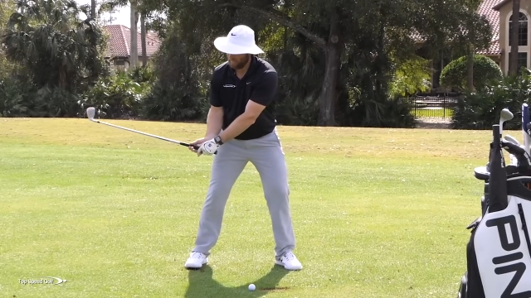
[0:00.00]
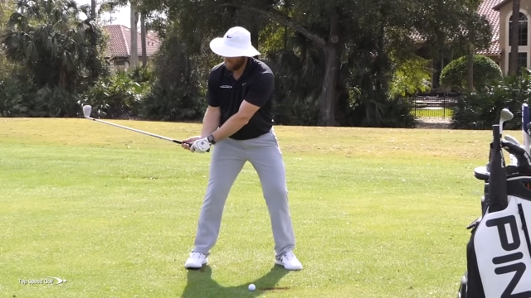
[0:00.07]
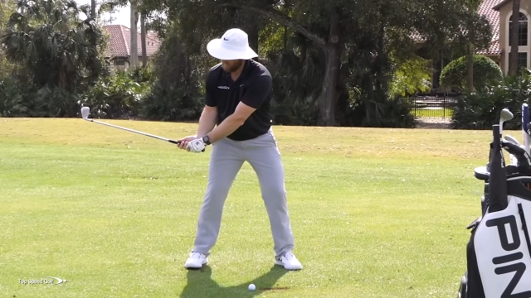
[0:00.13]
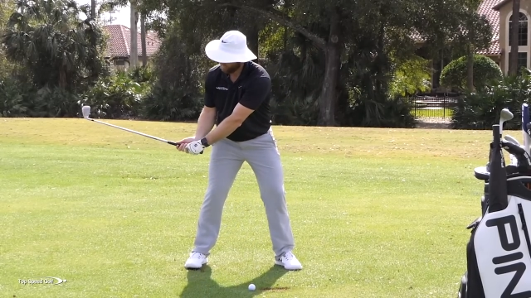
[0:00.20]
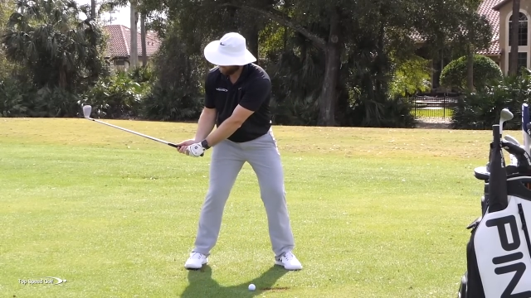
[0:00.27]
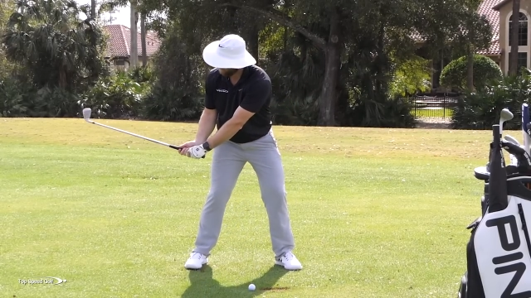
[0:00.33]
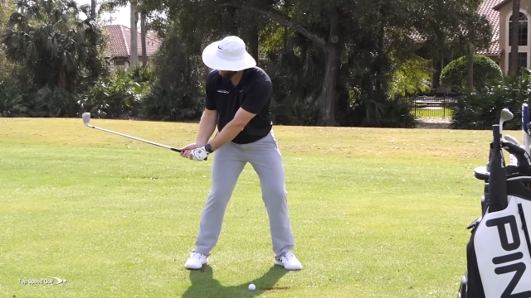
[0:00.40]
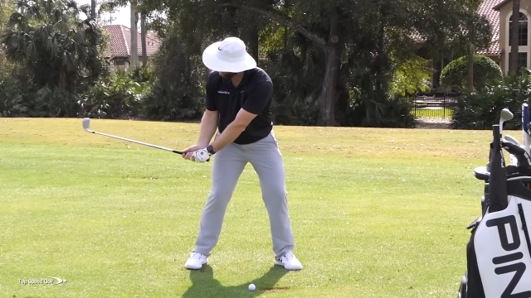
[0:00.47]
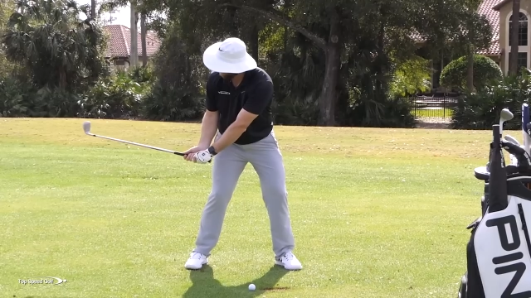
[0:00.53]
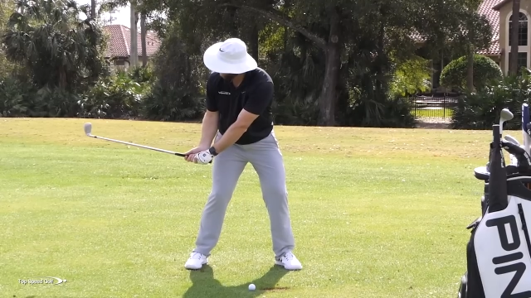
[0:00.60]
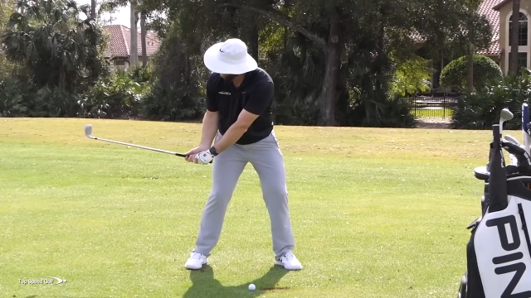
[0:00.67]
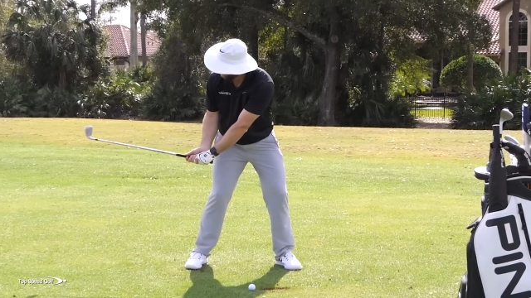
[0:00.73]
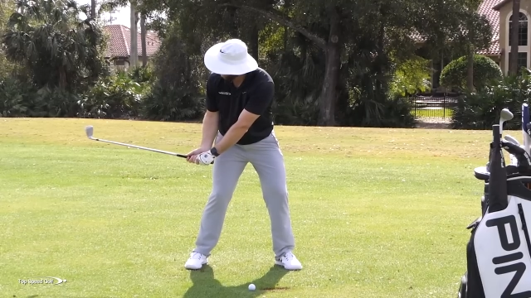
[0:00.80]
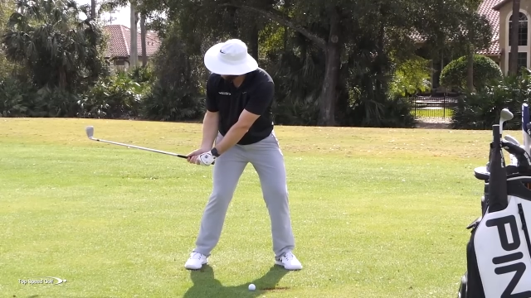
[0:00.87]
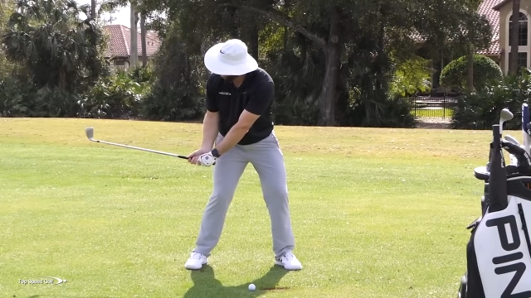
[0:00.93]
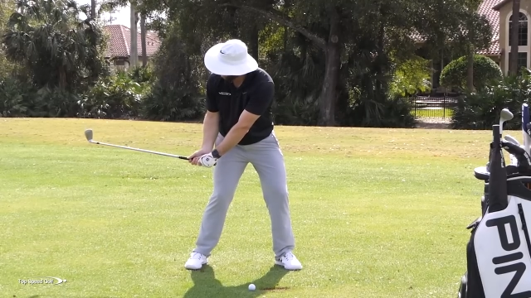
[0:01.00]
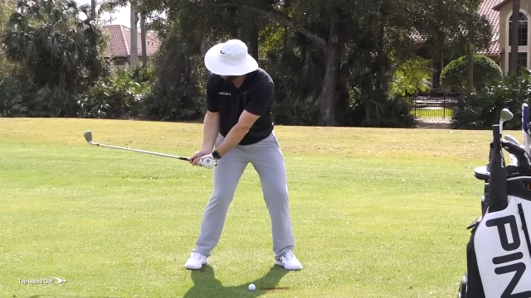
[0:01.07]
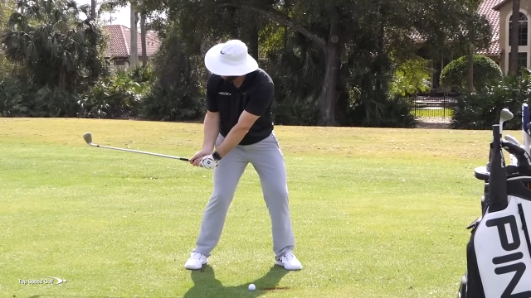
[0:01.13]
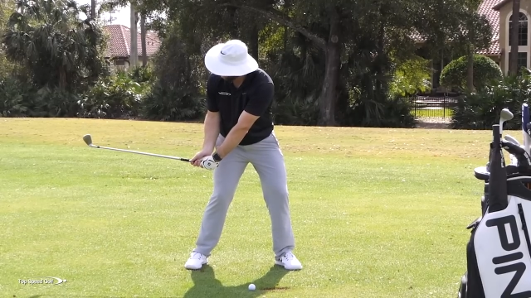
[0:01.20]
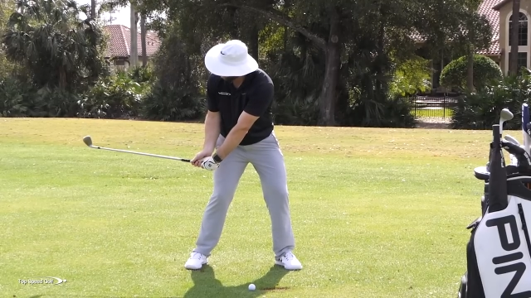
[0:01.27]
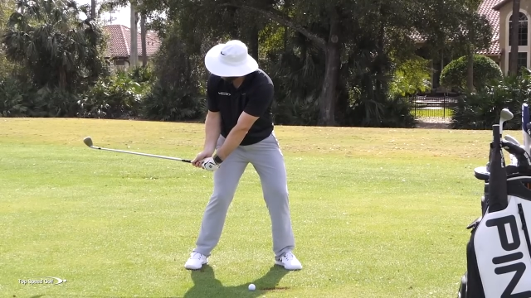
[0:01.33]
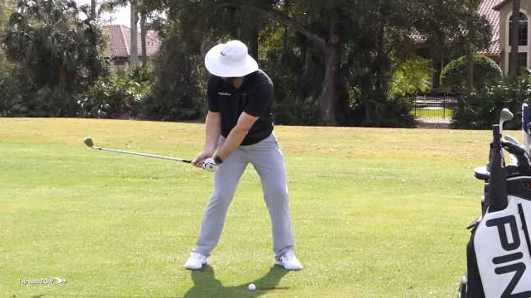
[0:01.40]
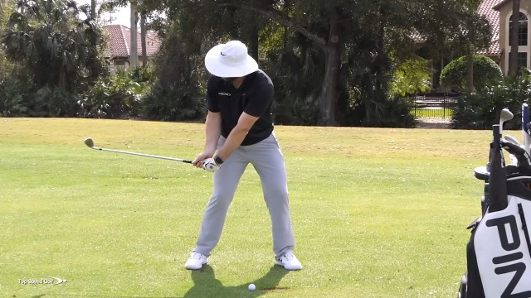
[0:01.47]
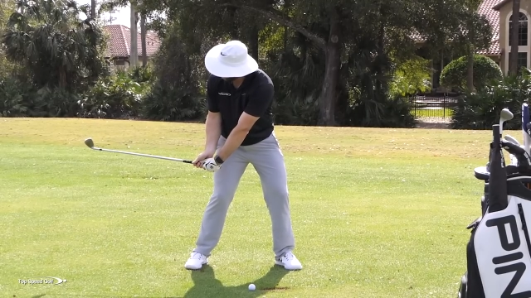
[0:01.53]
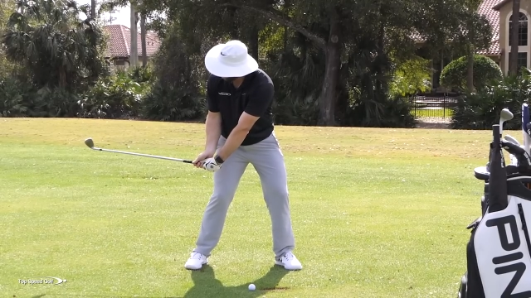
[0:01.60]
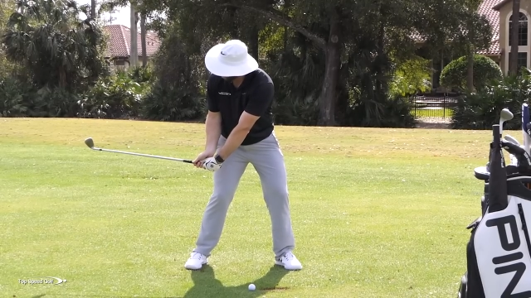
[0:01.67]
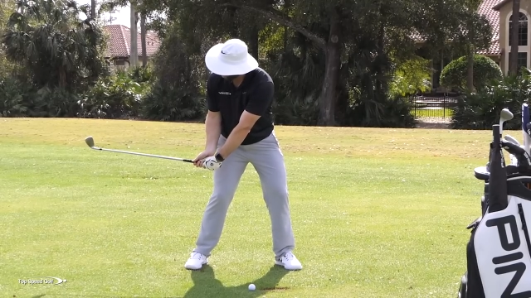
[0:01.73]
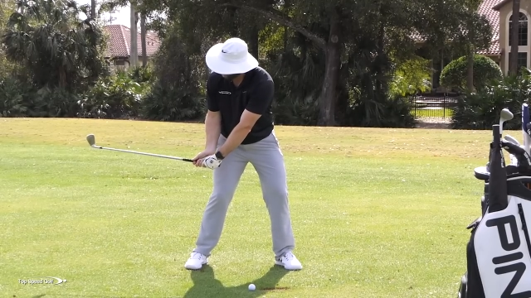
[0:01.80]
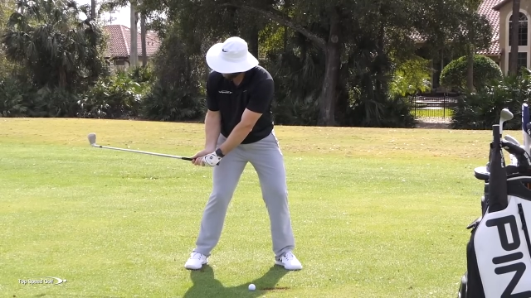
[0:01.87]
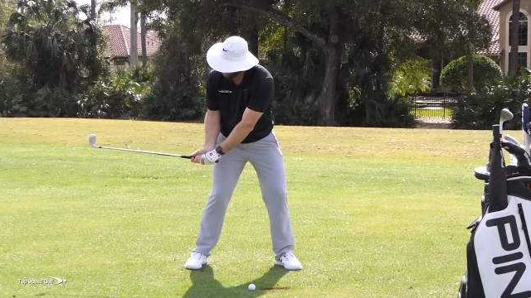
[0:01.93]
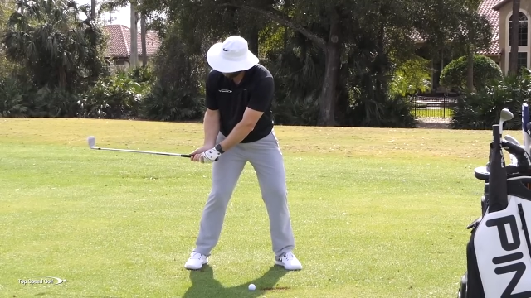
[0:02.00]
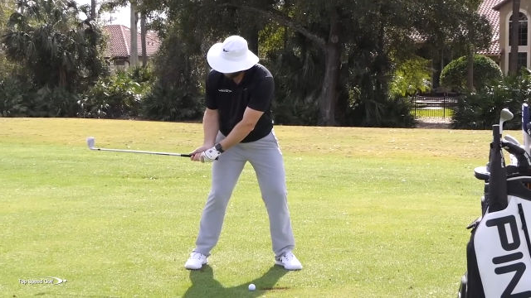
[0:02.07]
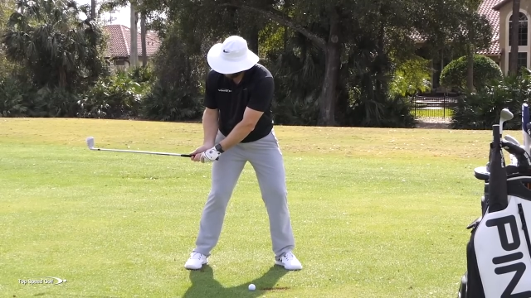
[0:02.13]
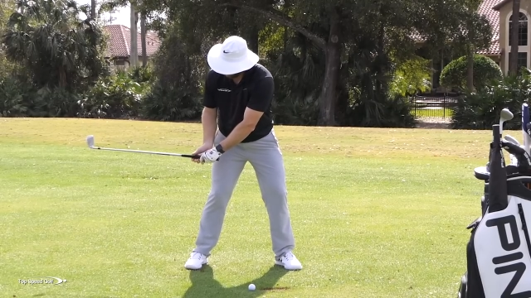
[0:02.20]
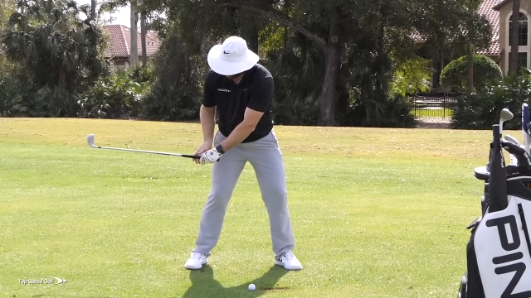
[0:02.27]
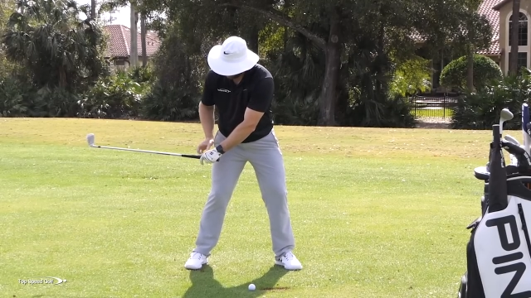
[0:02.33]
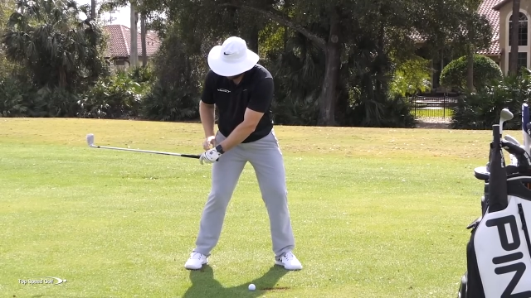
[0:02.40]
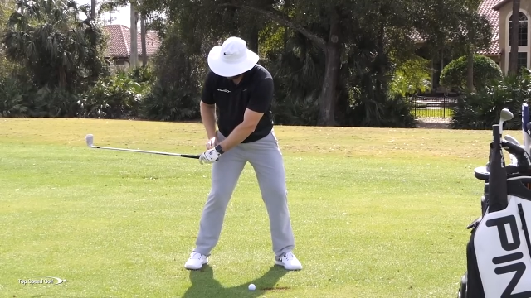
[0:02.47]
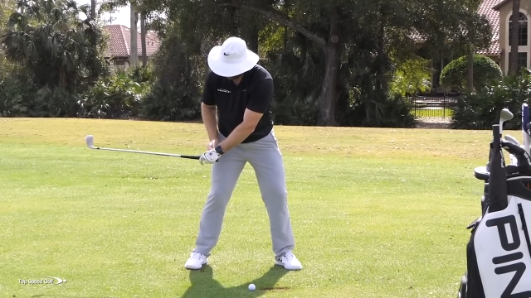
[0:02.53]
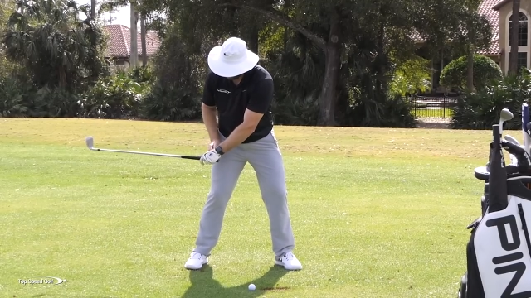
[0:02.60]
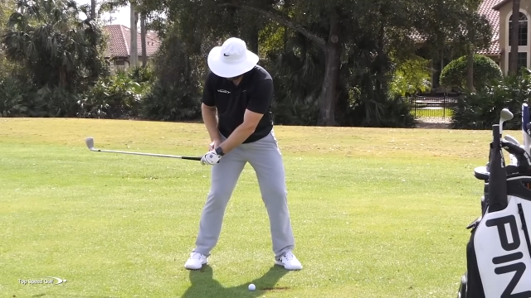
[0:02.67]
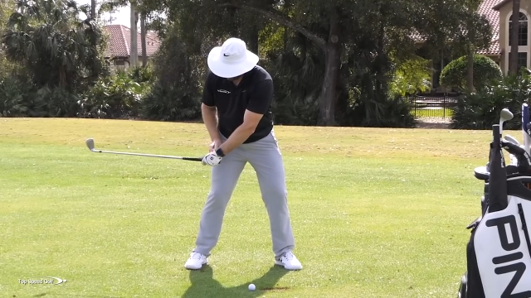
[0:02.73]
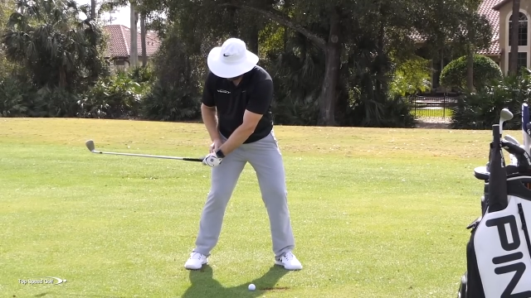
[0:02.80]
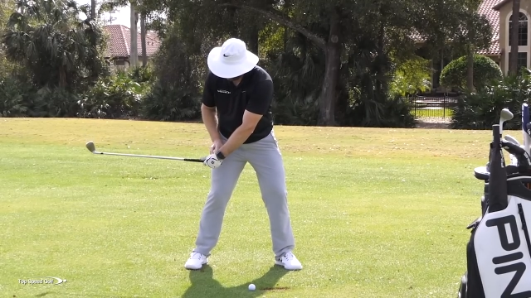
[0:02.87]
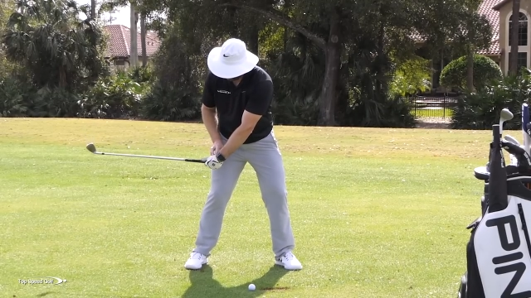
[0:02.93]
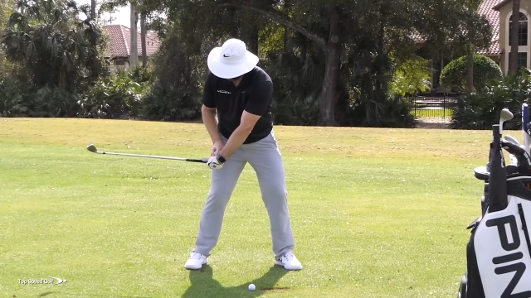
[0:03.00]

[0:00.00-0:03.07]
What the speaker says: [unreadable: no face in view]